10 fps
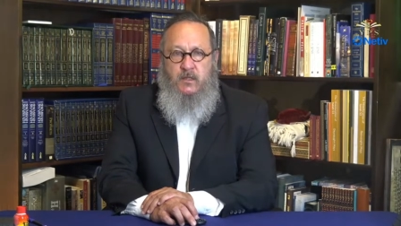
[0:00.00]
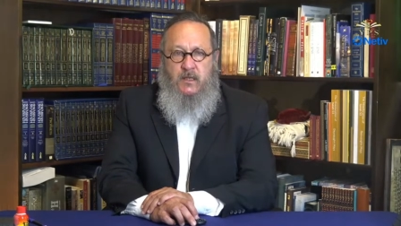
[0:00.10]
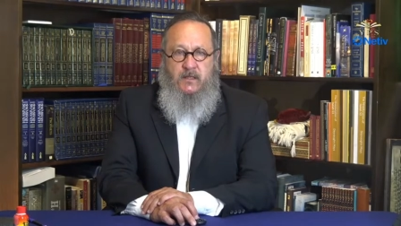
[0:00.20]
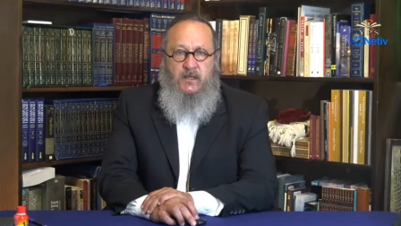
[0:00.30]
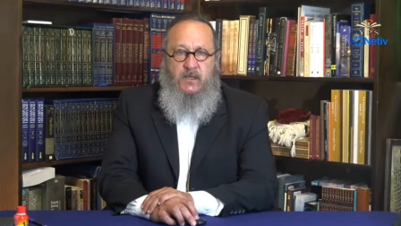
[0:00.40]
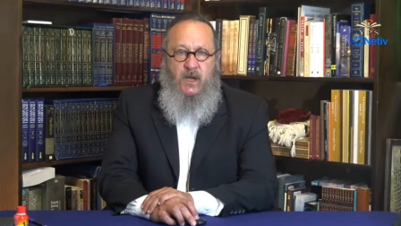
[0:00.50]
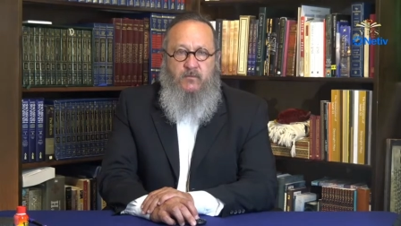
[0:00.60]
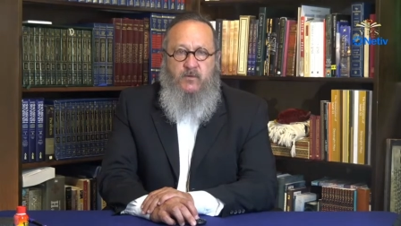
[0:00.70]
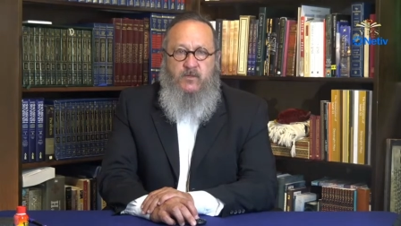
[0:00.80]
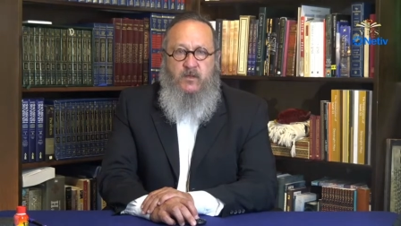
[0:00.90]
in the
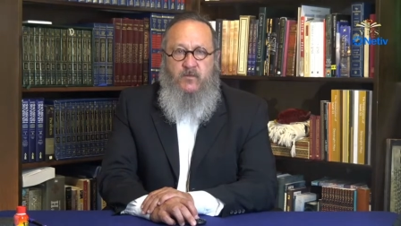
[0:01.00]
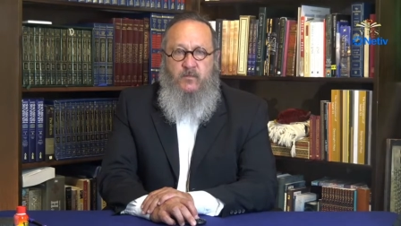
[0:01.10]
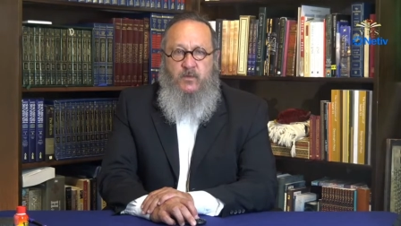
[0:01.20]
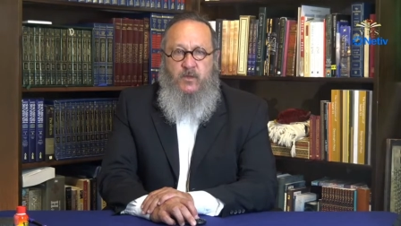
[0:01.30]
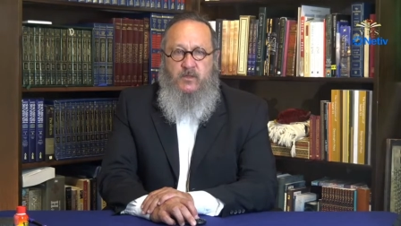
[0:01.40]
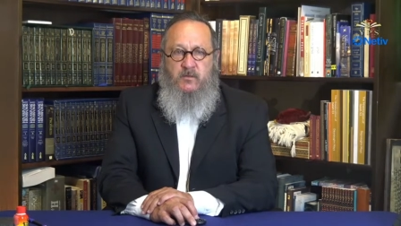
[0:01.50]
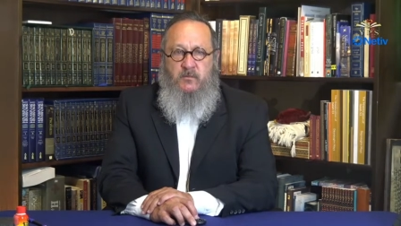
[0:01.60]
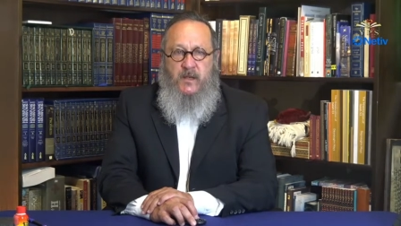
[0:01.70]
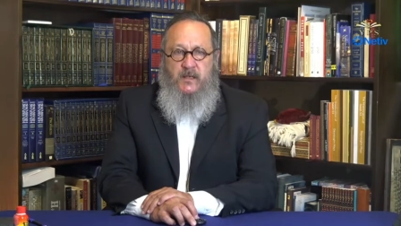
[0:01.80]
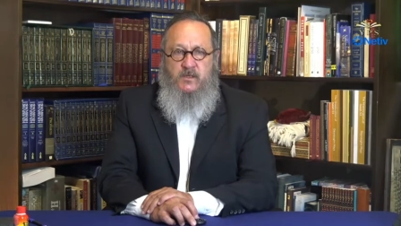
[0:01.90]
covers of the books and
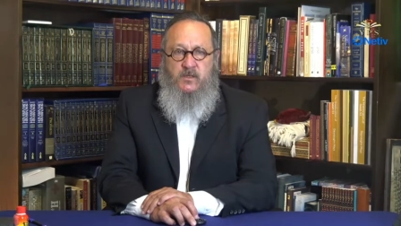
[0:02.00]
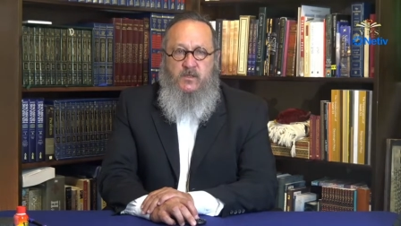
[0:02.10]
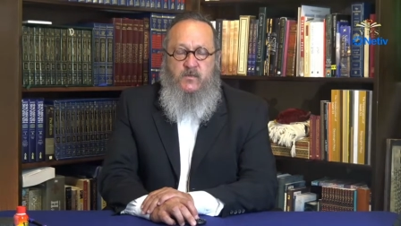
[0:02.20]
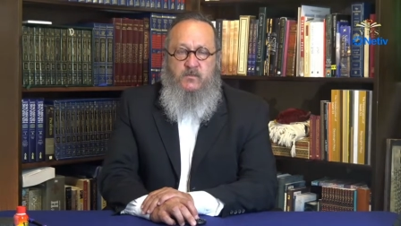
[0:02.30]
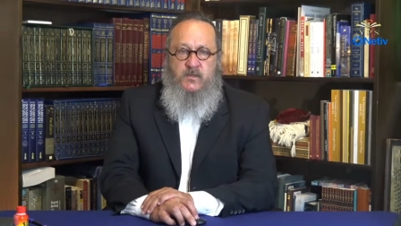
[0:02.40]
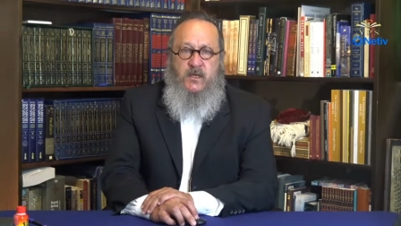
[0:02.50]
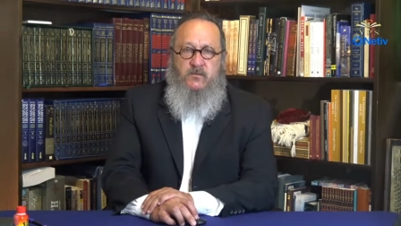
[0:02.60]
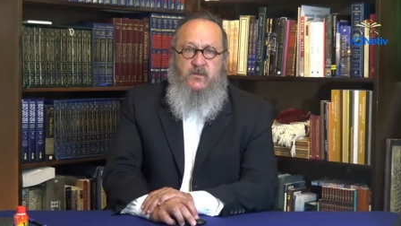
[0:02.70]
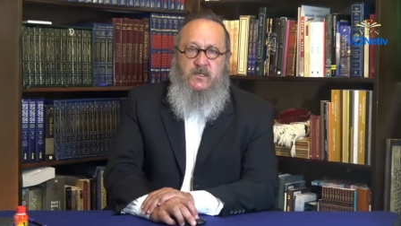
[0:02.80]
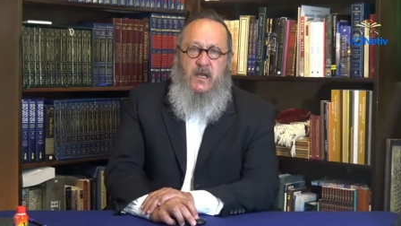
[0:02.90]
pages from
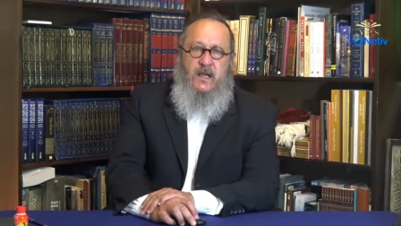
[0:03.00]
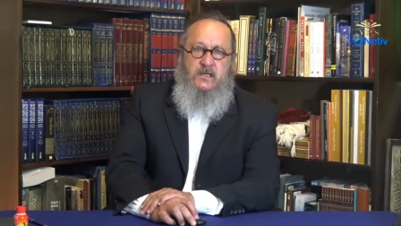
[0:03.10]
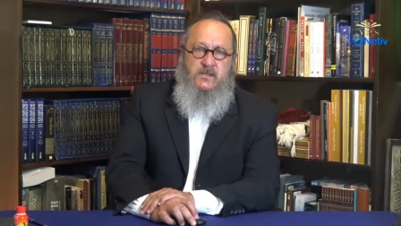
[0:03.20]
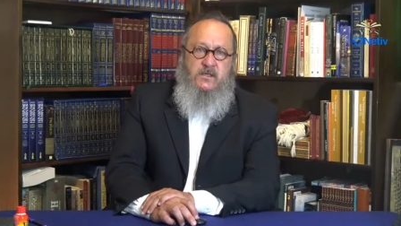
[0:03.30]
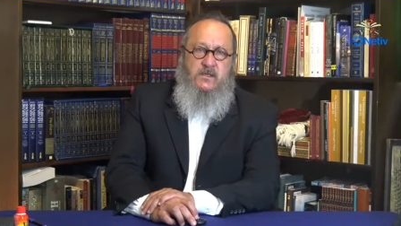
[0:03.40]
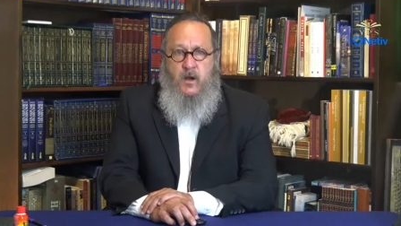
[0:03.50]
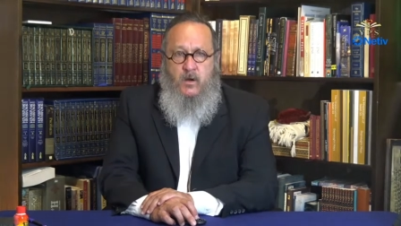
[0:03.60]
sacred text.